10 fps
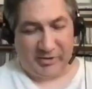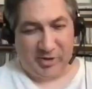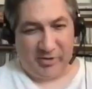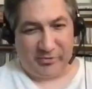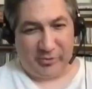
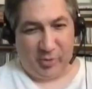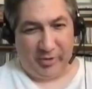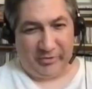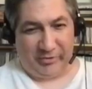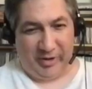Tall
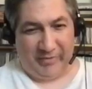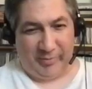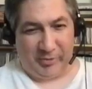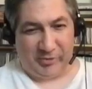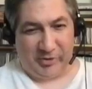Stories? Do you have a
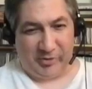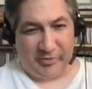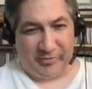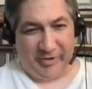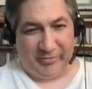
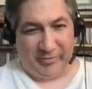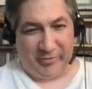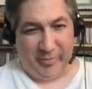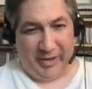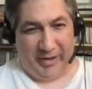particular favorite
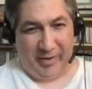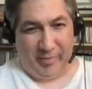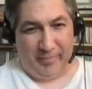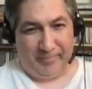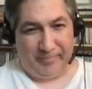from that album?